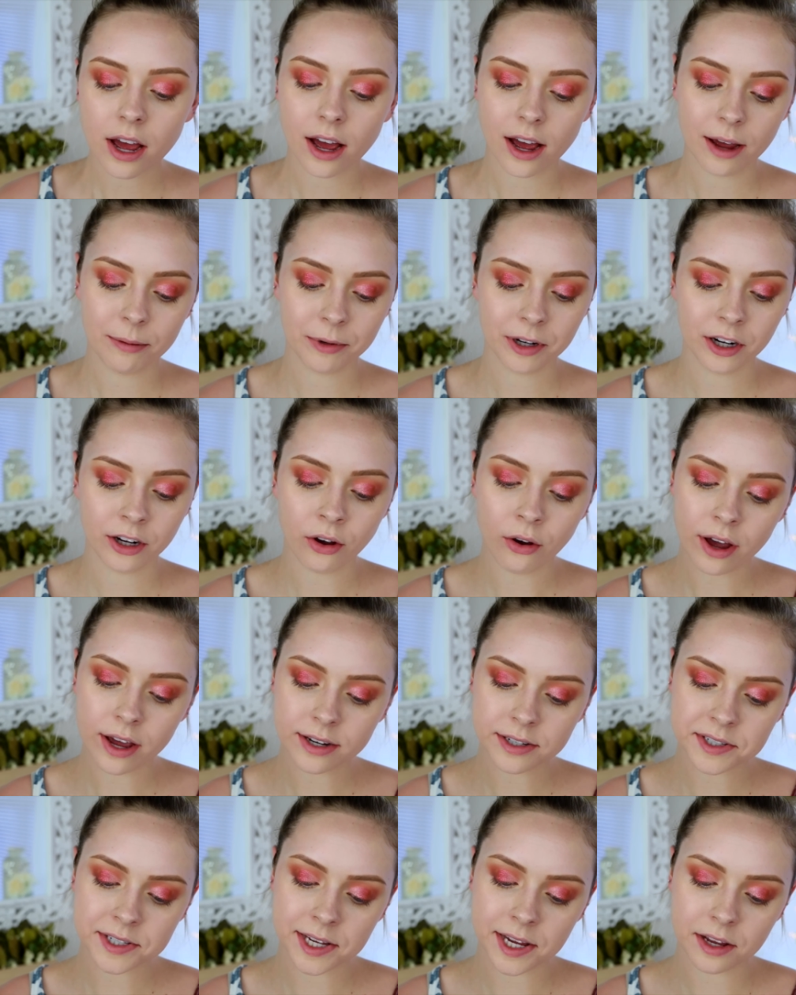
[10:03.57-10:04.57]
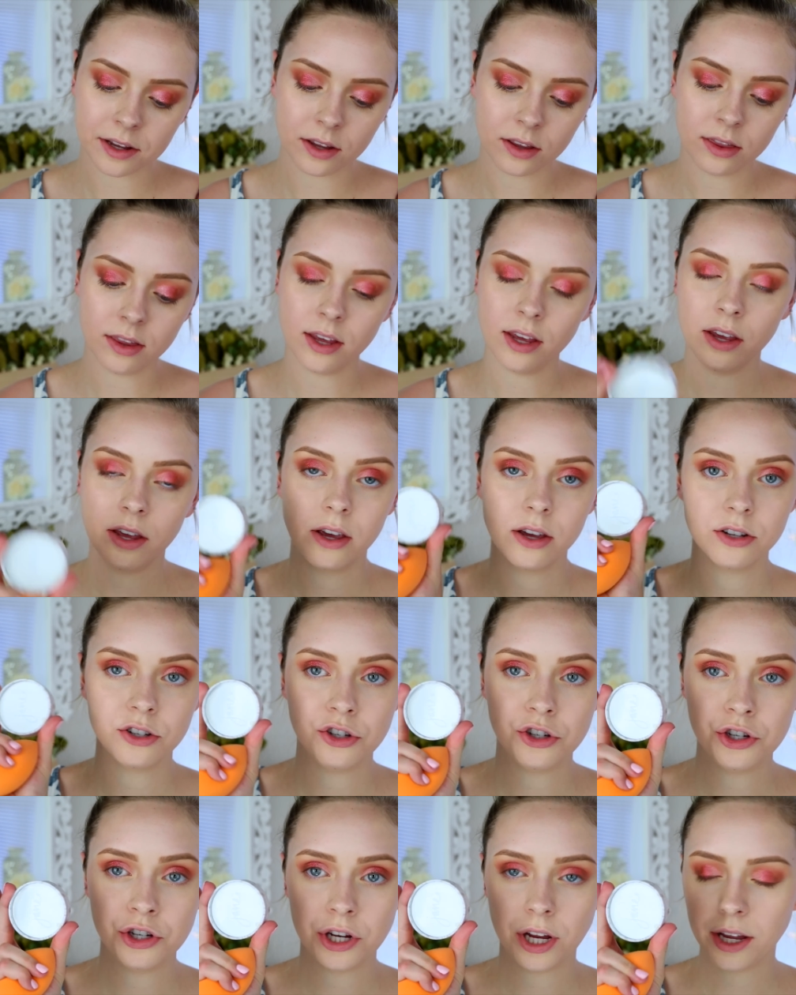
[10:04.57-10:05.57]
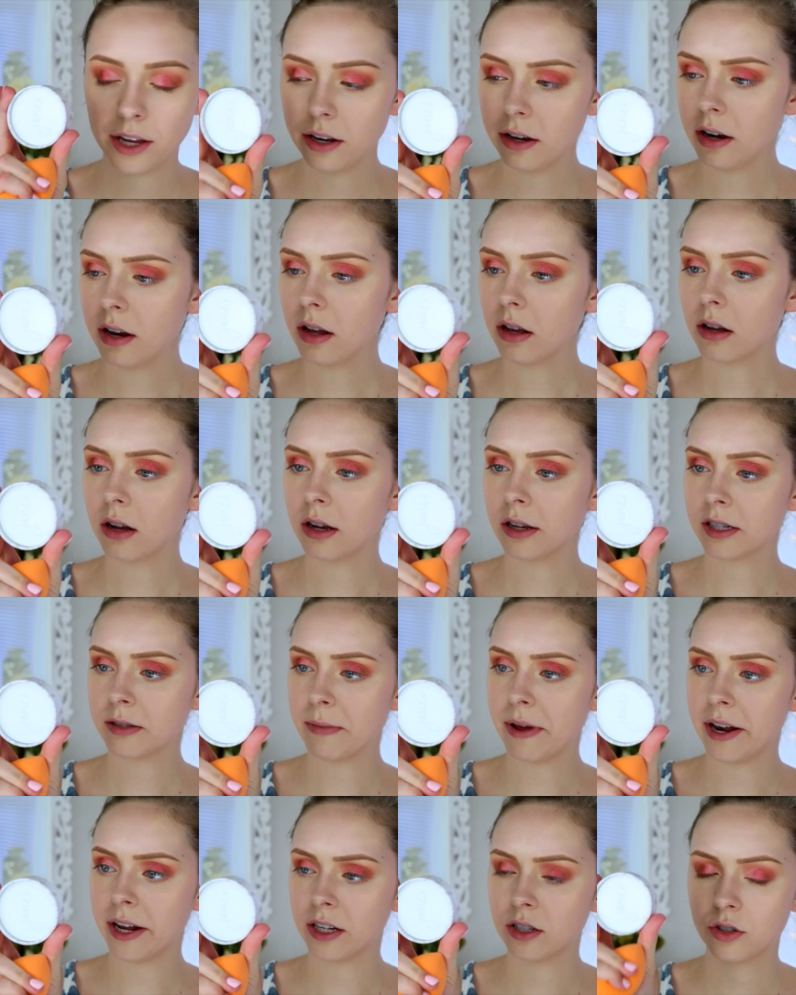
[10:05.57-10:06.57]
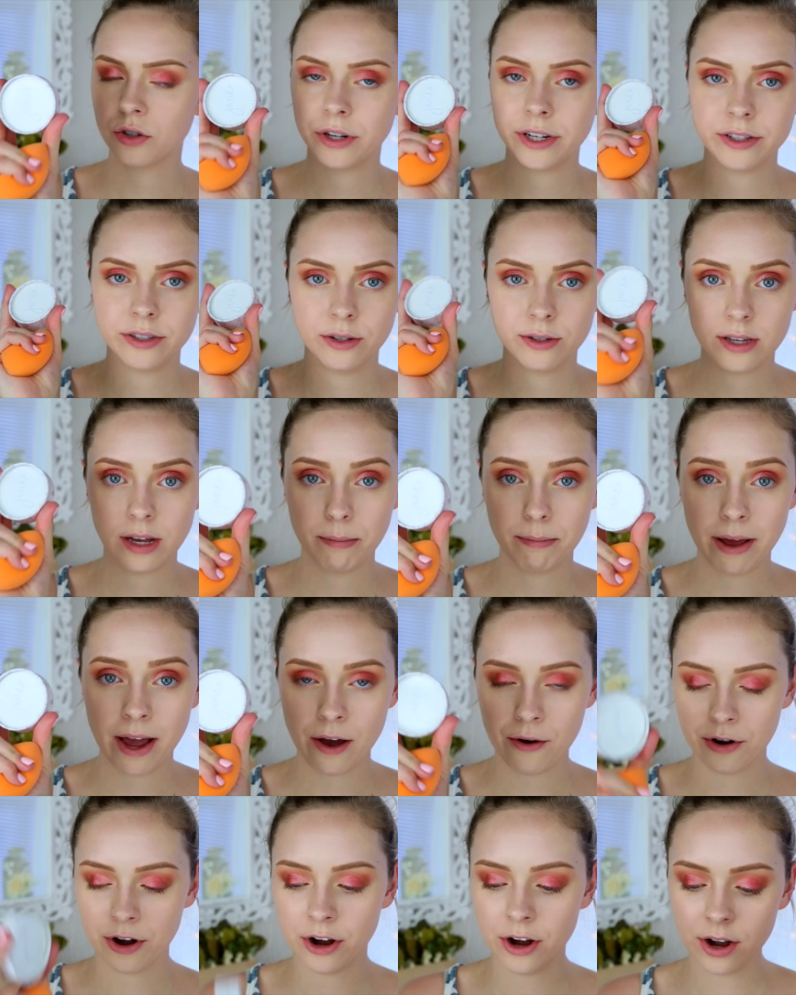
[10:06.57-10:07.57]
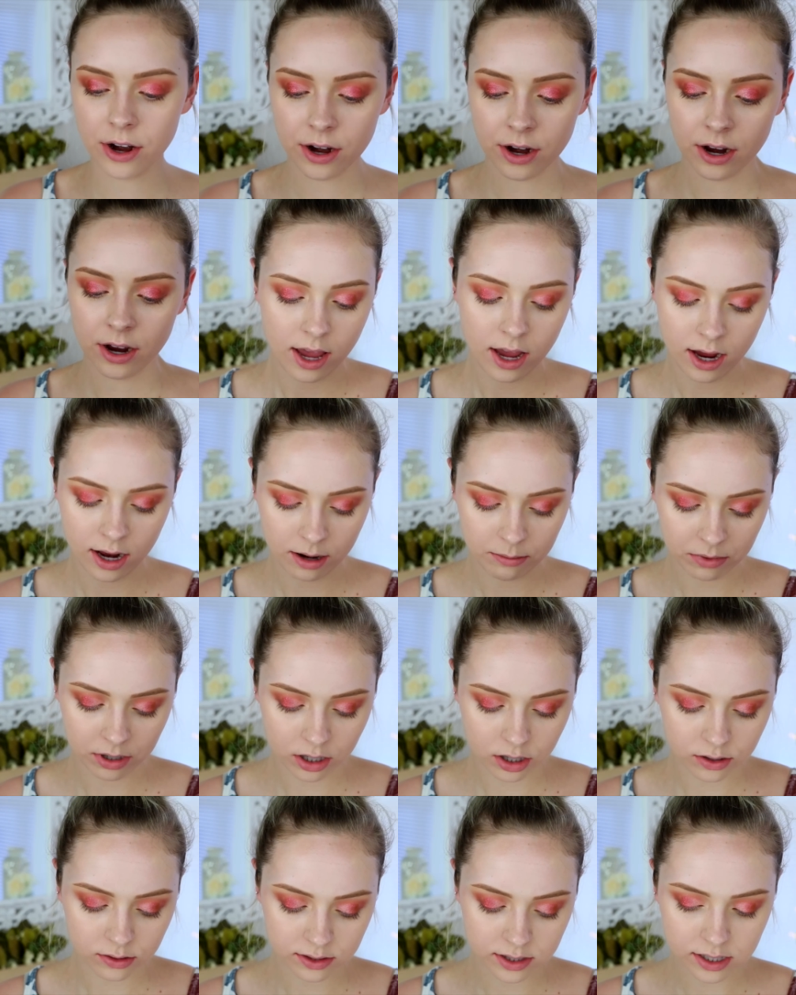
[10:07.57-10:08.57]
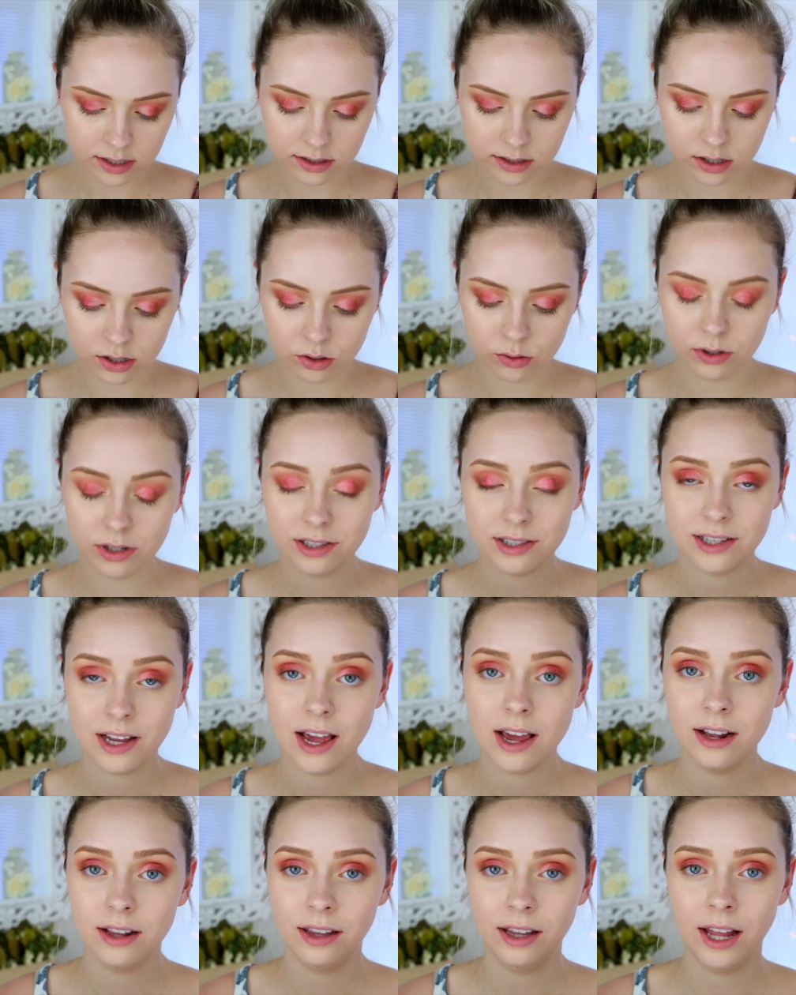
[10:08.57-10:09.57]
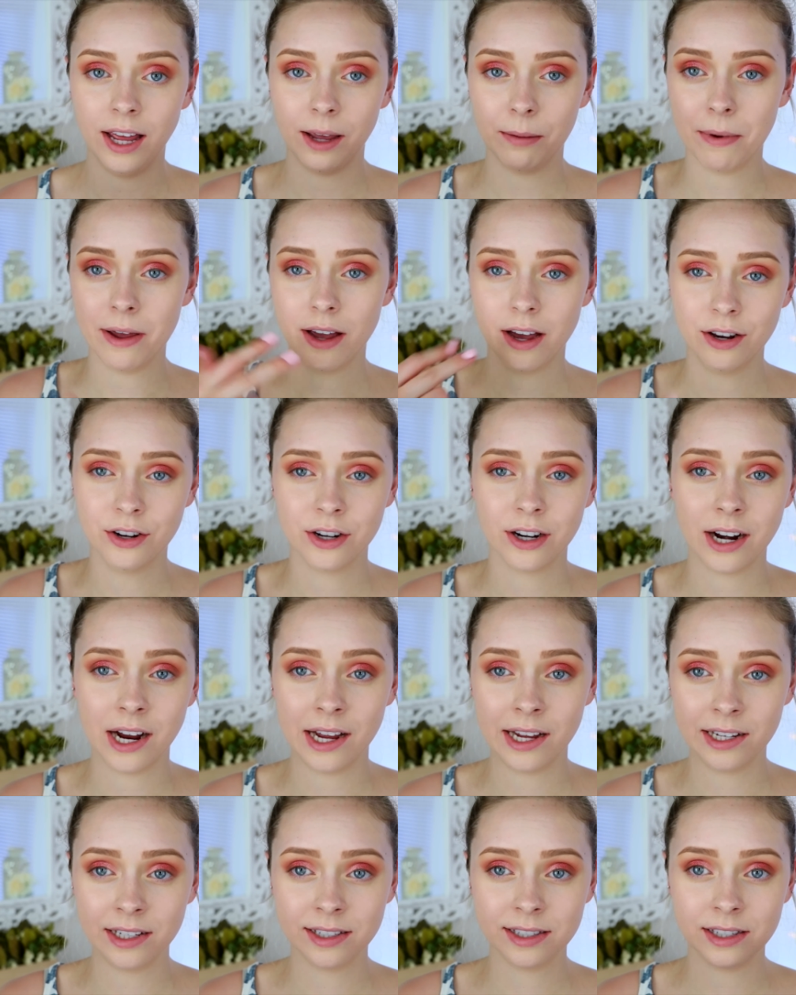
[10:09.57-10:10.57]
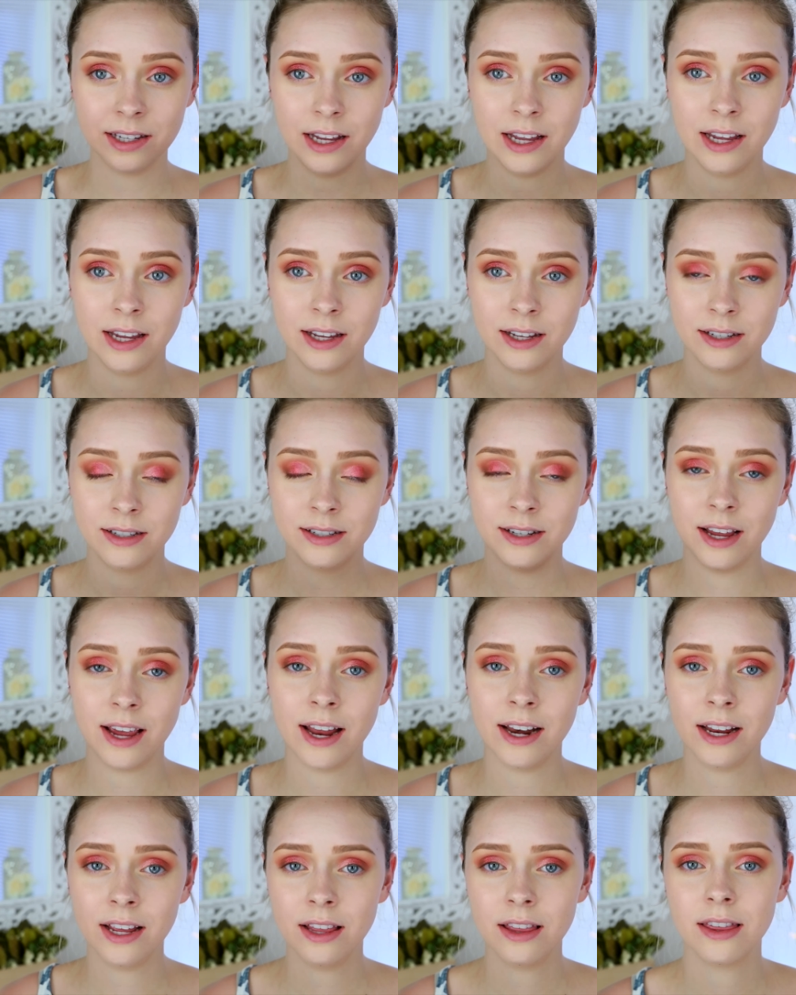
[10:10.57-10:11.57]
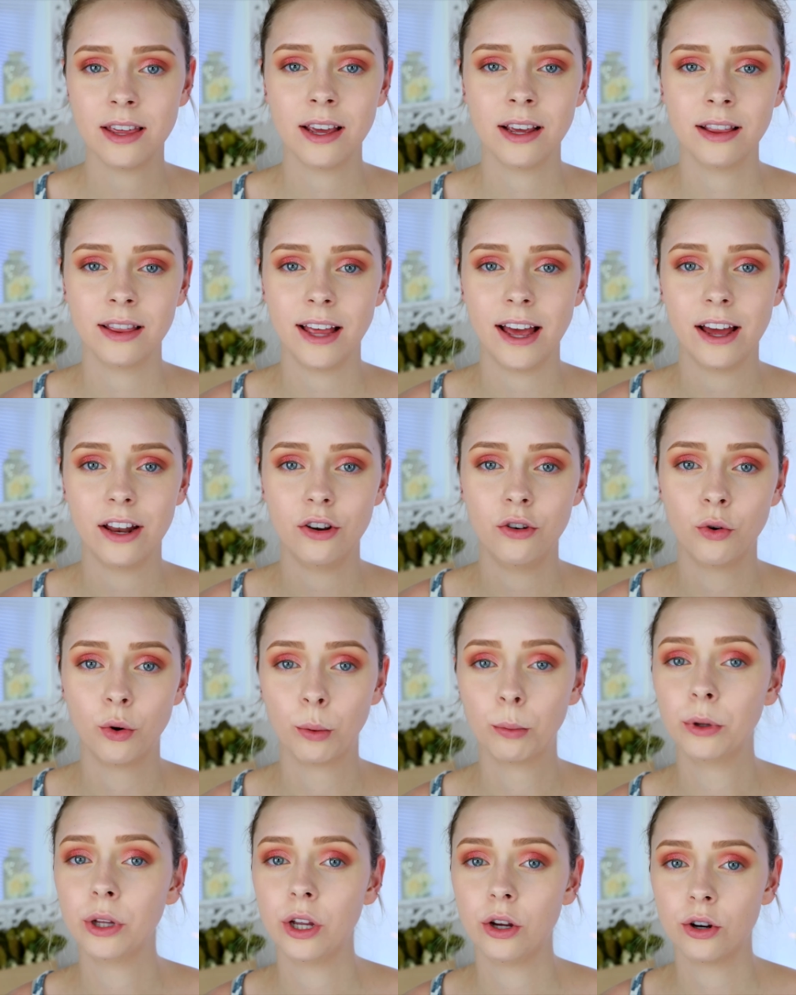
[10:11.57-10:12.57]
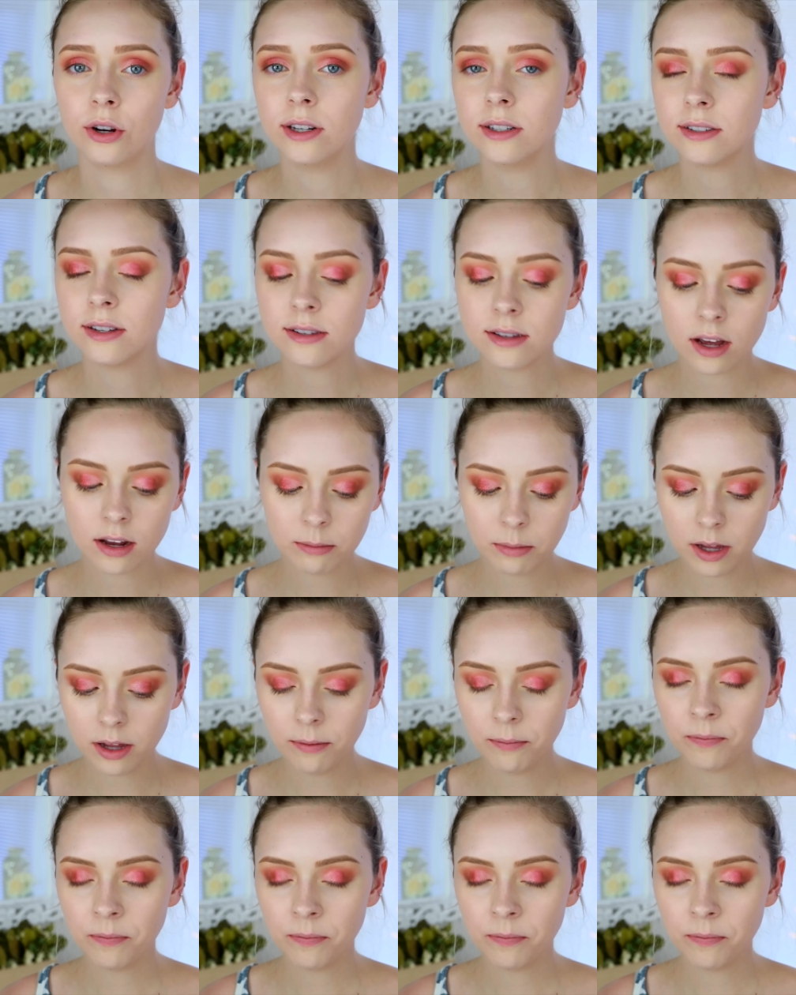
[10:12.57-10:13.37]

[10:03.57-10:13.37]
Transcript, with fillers: I'm gonna go ahead and take the Jane Cosmetics Translucent Powder, and I'm gonna use this to set like my under eyes and anything that normally creases on me.